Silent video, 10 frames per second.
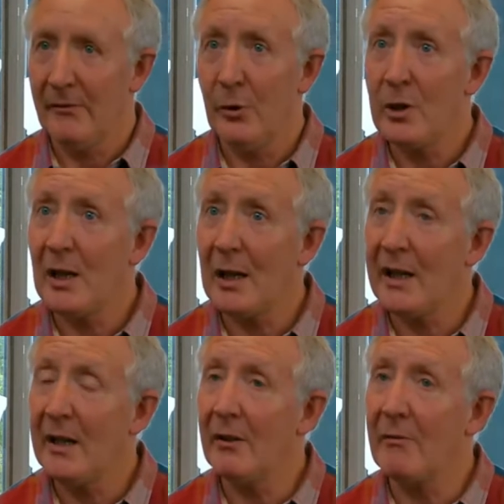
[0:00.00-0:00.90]

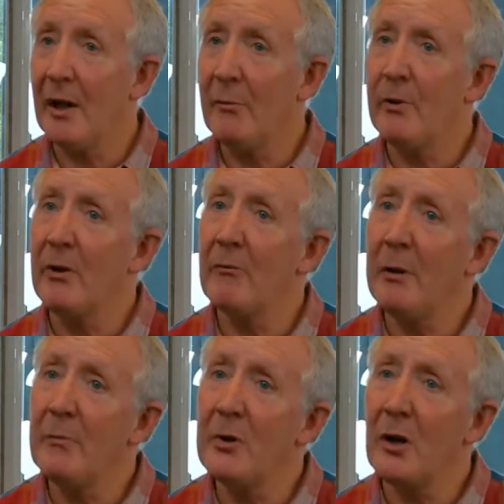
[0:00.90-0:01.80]
vertically in the ground with the
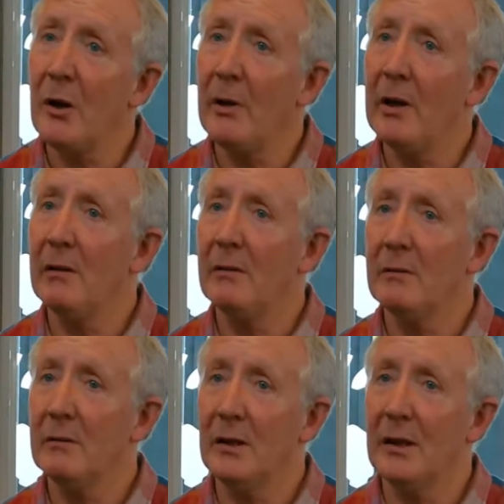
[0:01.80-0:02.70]
rim showing.
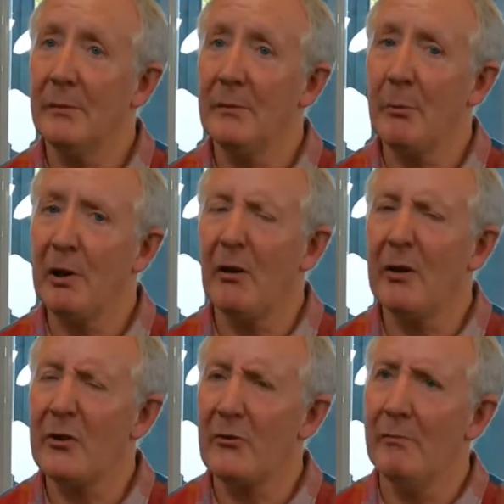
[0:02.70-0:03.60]
Uh, we
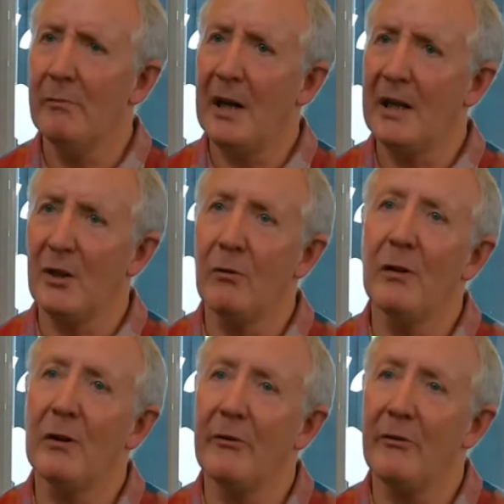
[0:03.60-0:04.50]
got this from
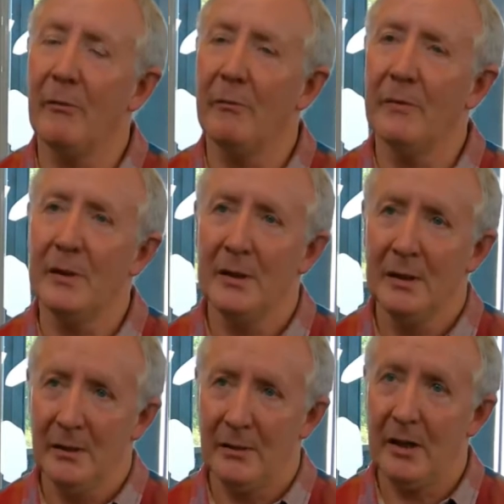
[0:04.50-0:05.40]
anecdotally from
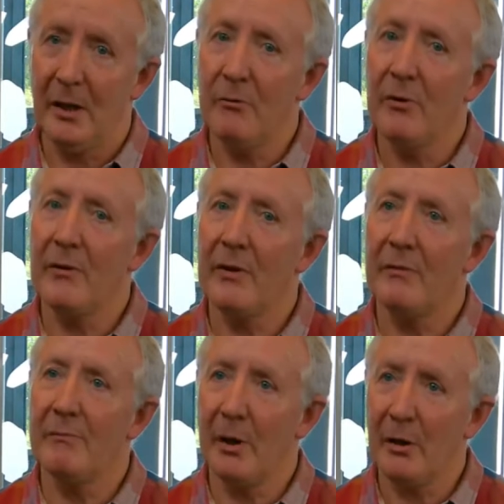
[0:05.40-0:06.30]
the owner of
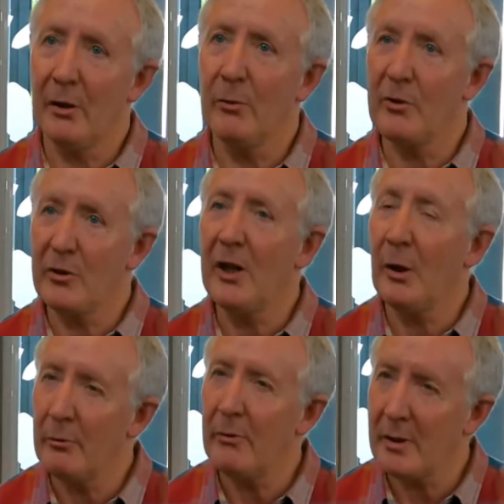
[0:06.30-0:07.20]
the bungalow wasn't
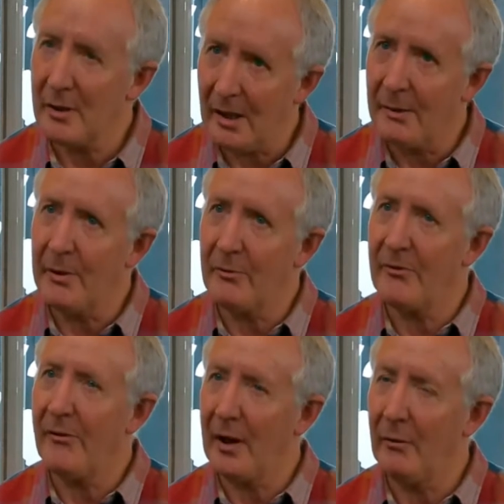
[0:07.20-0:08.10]
the owner at the time it
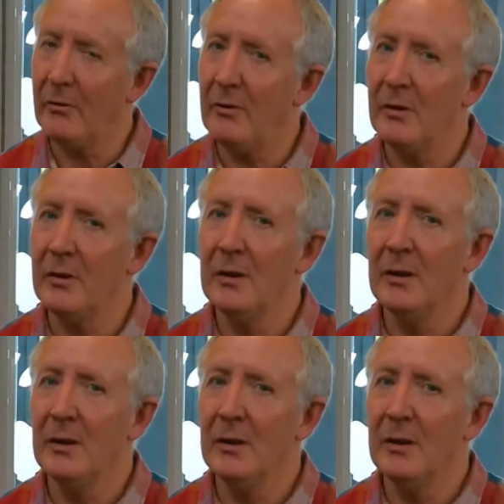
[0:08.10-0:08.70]
was found.